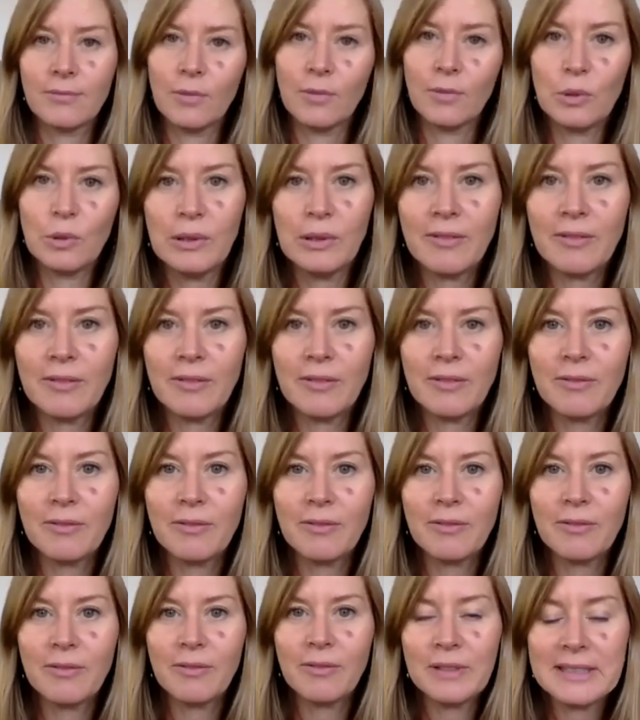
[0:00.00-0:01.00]
all lovely
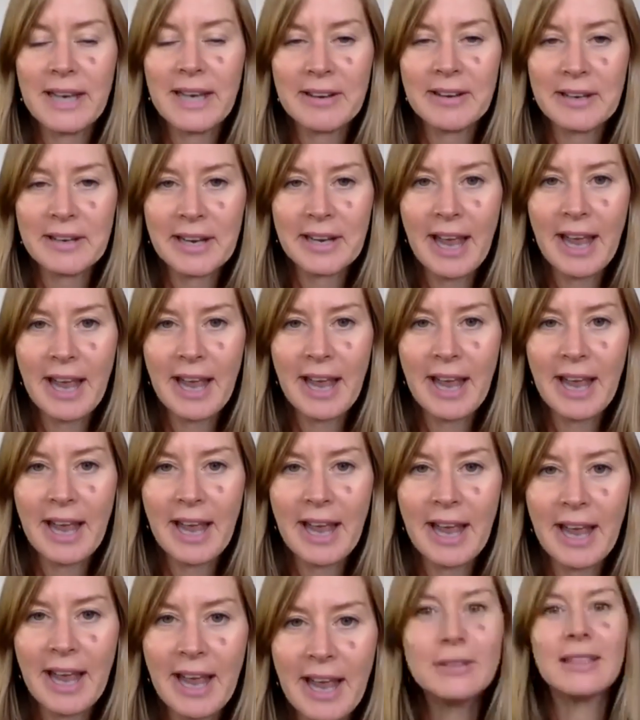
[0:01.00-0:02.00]
sounding
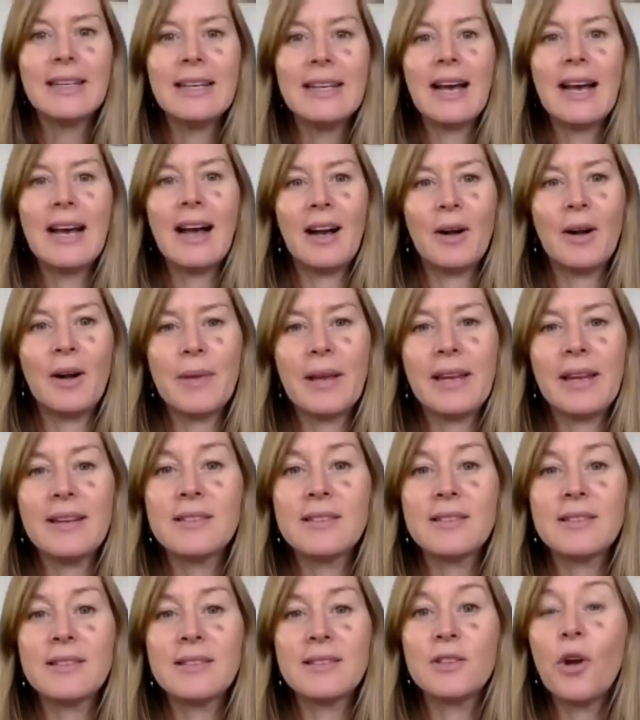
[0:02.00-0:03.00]
chemicals. It
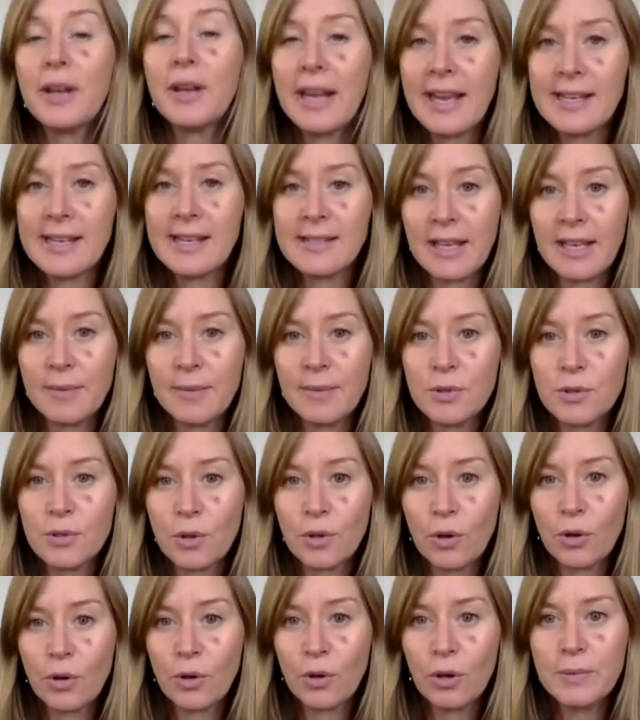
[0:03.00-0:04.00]
is not easily
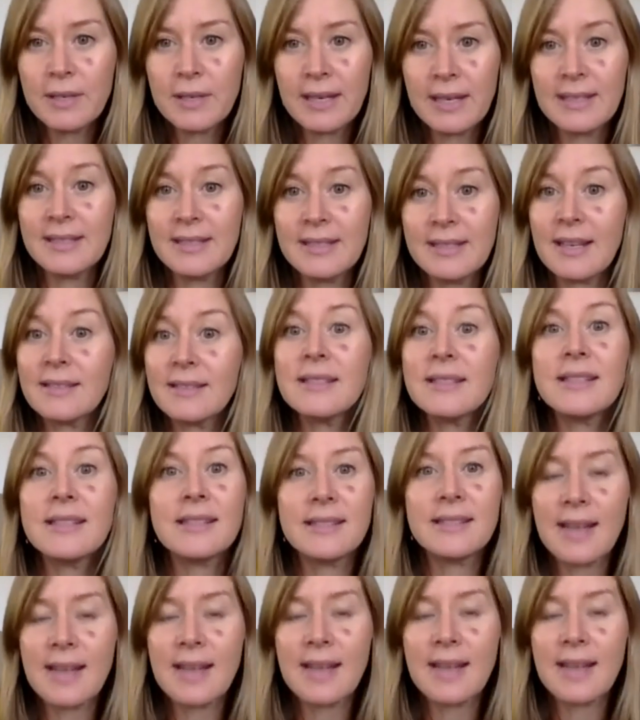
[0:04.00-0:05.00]
absorbed. It doesn't
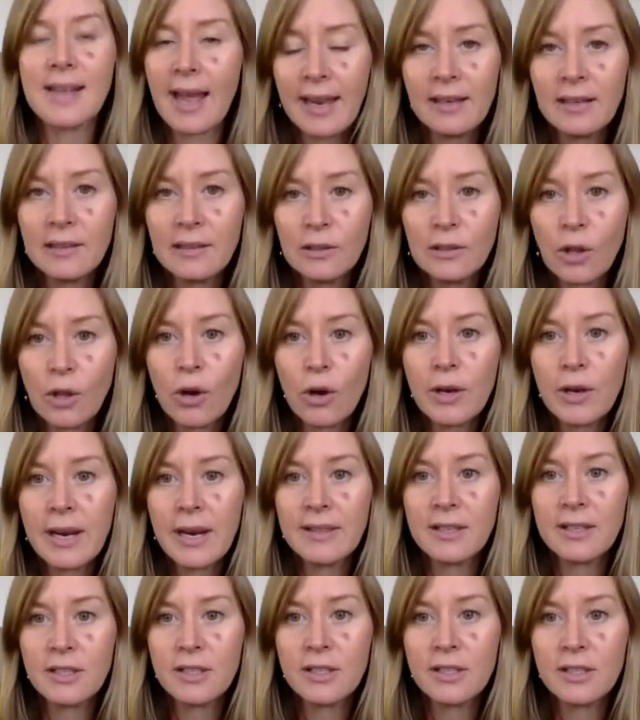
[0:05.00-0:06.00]
stay long
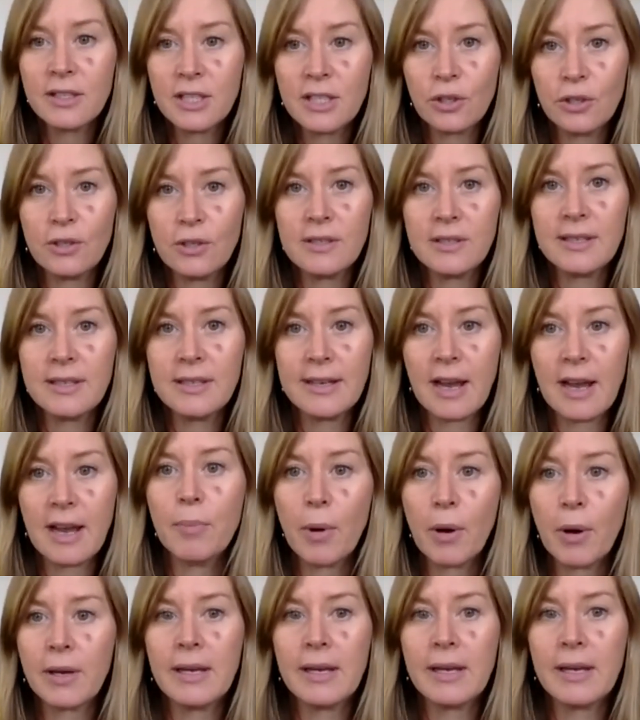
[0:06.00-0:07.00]
in the tissues in our
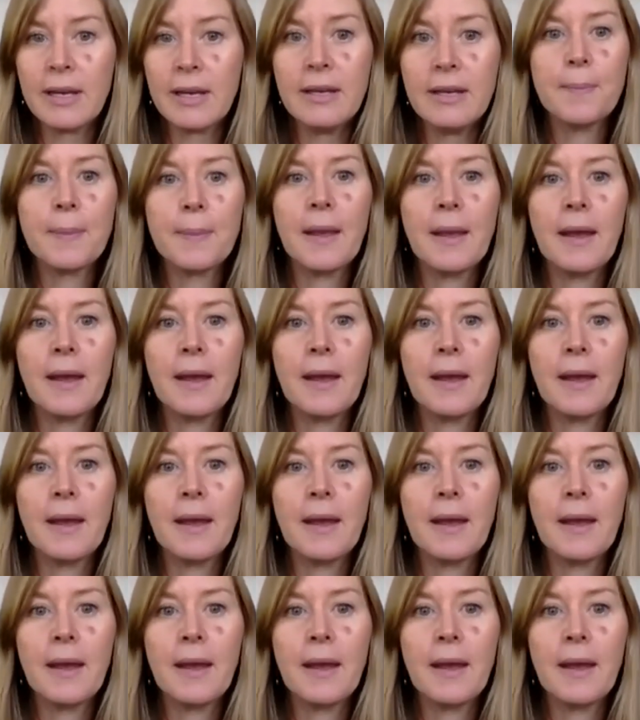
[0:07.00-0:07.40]
body,